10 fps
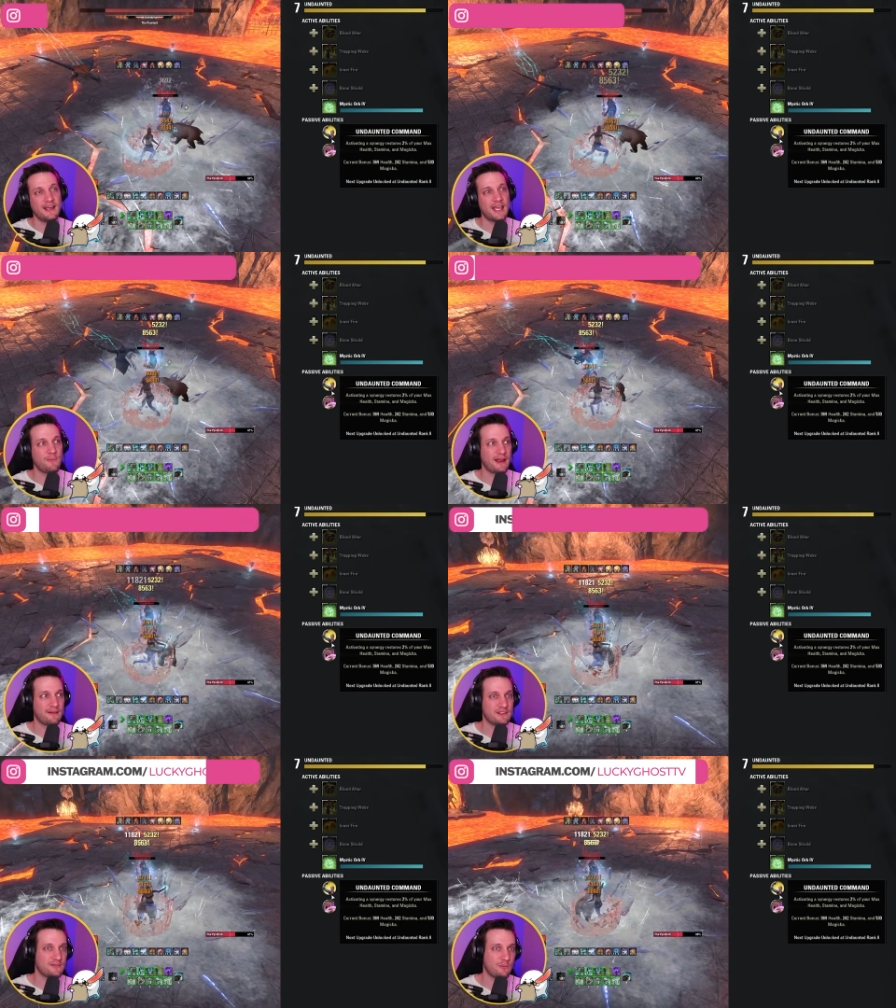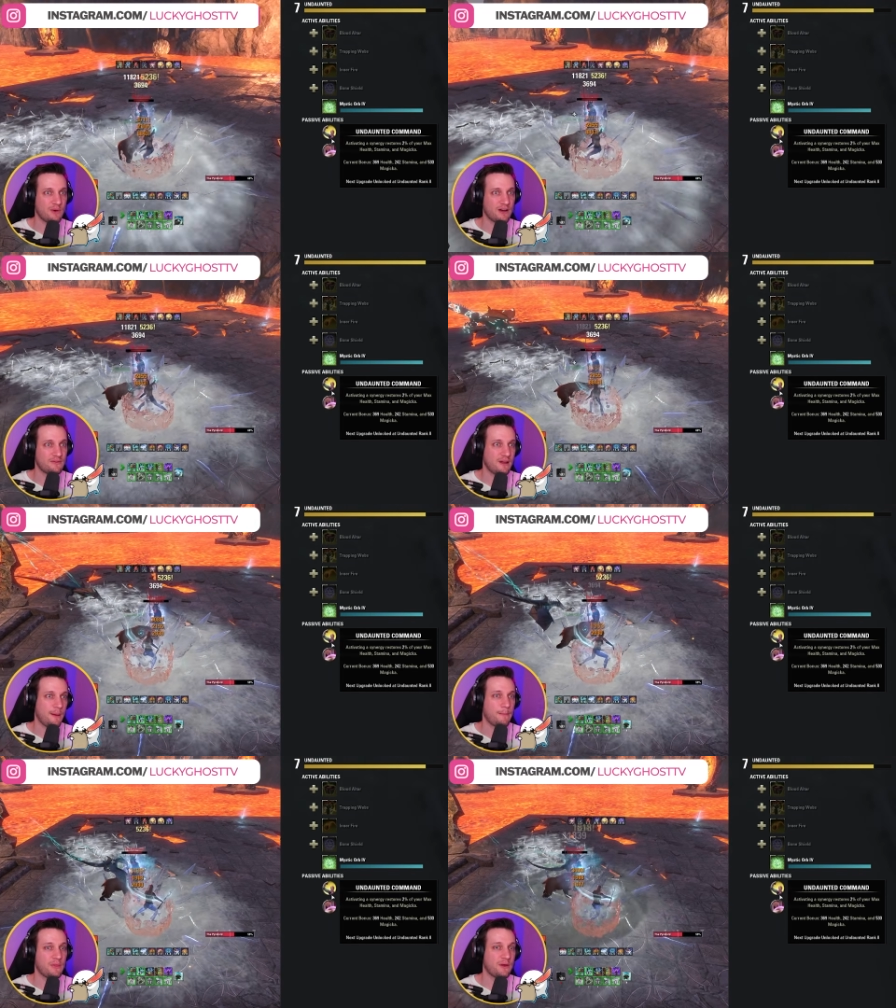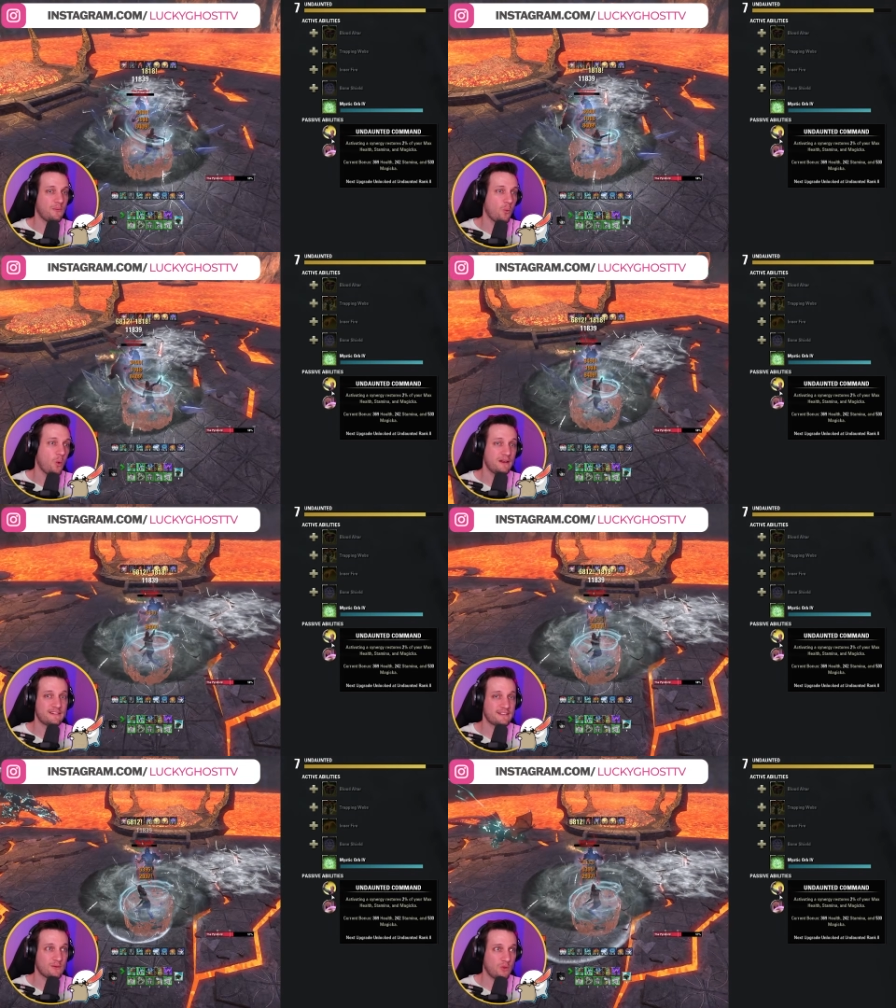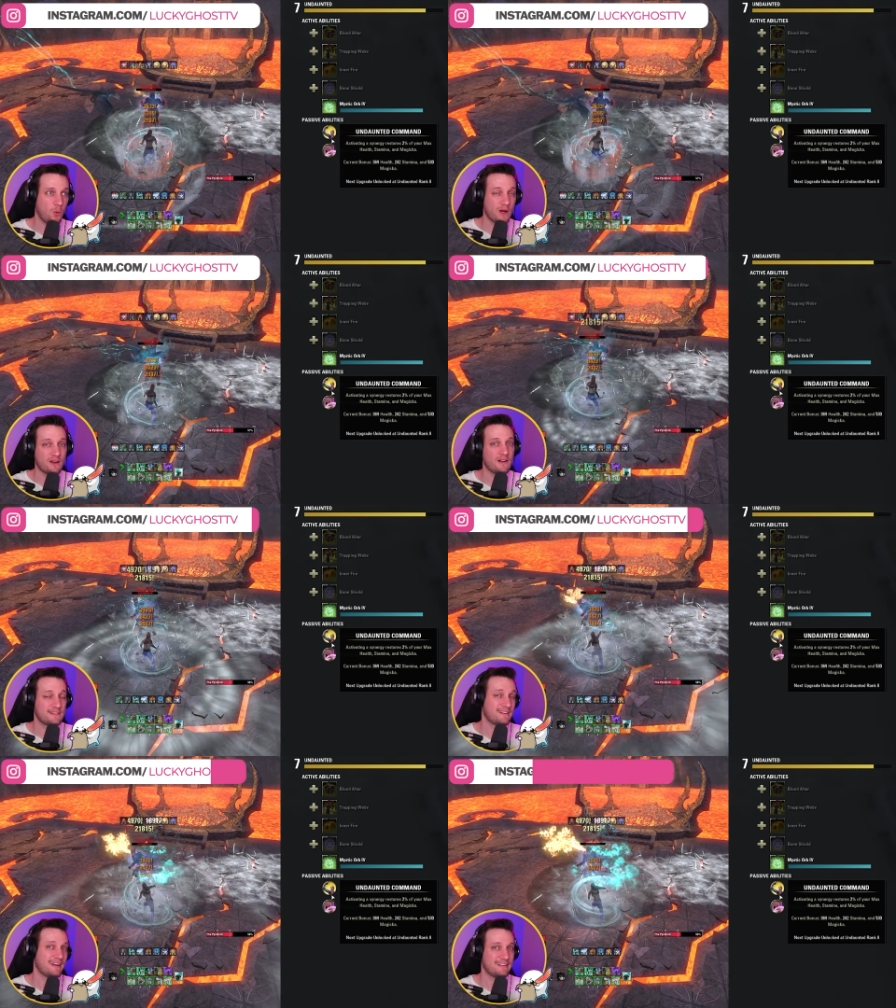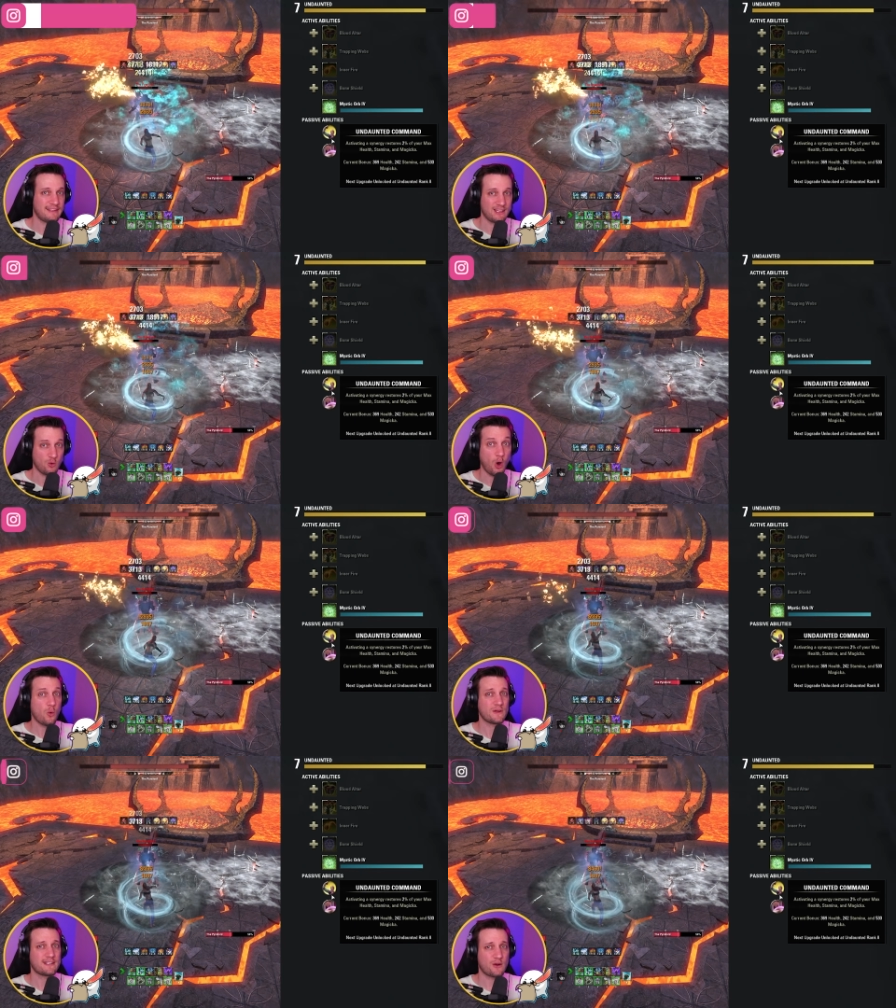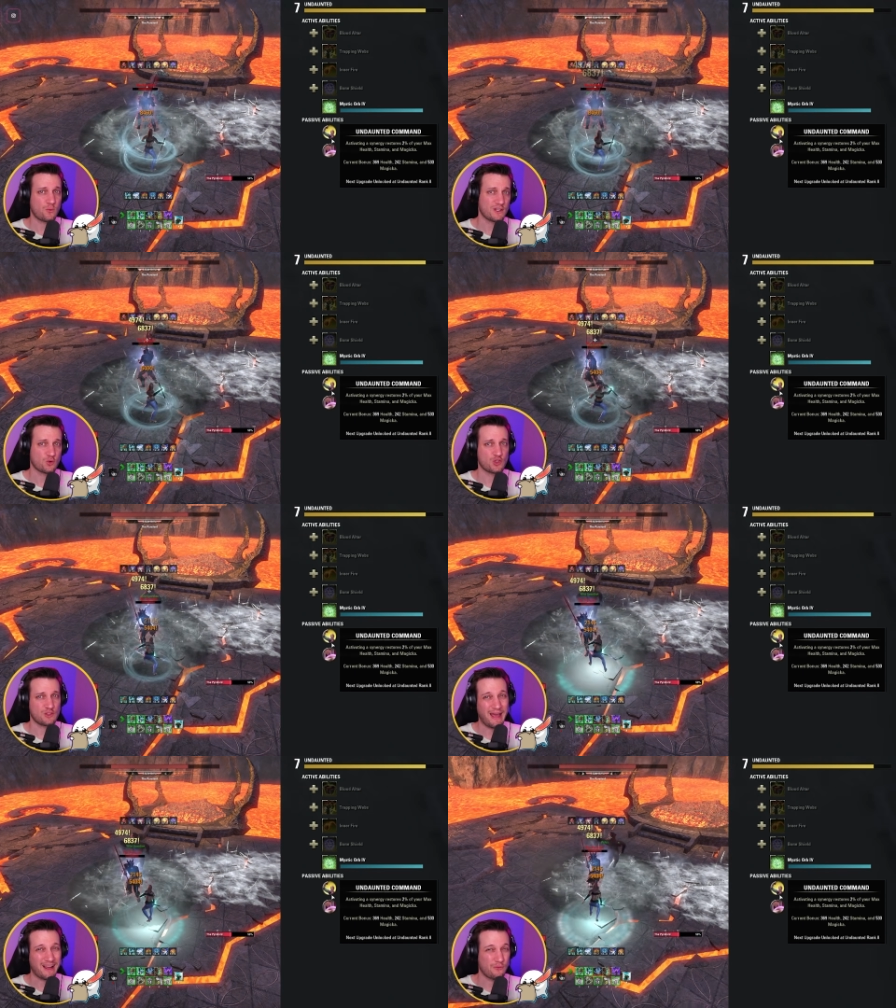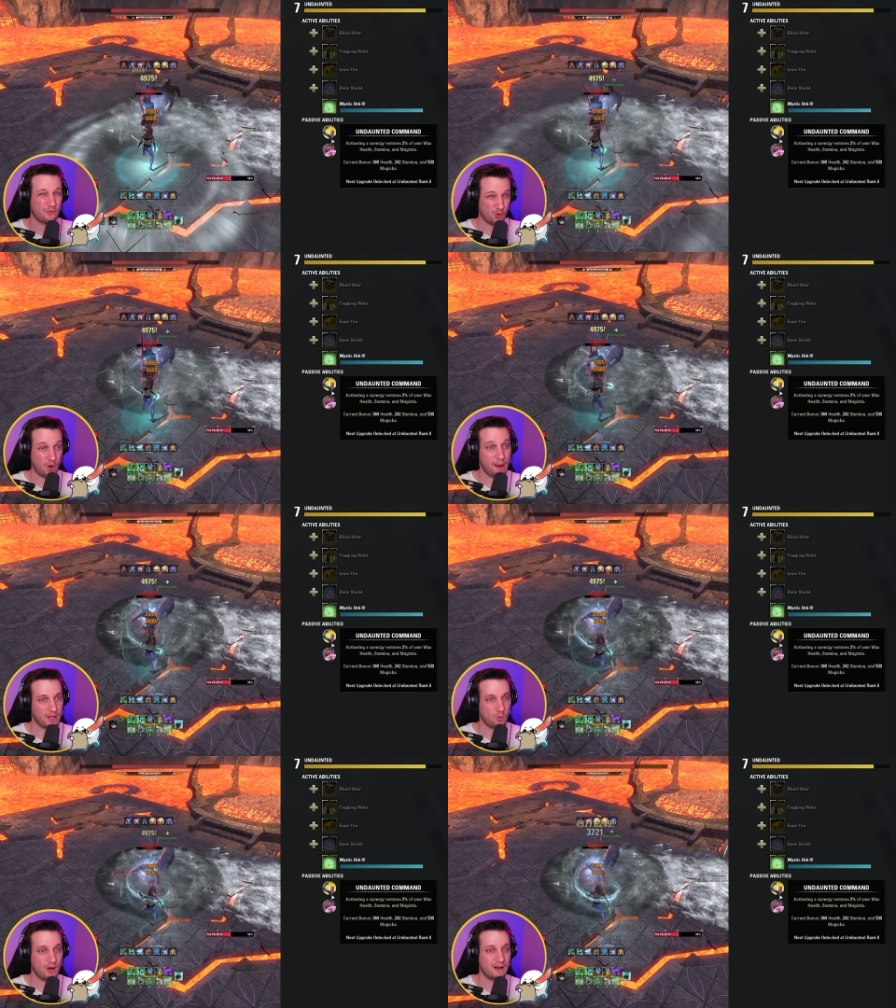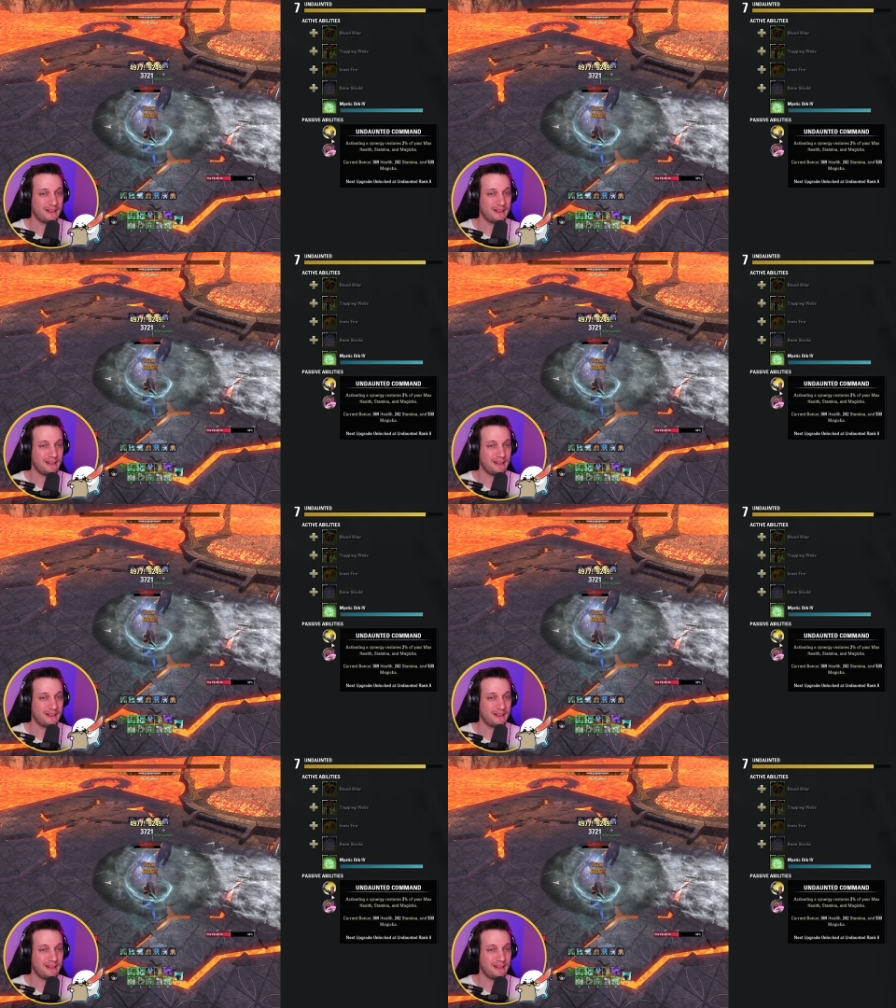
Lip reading: it might have a different buff. But the one constant is that you always get resources back for grabbing one.